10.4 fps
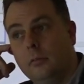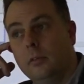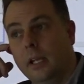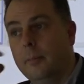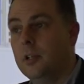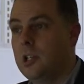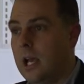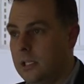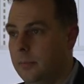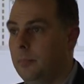the image
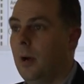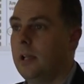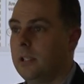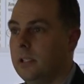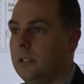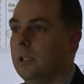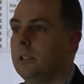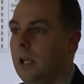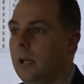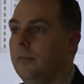has to be processed and
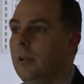saved.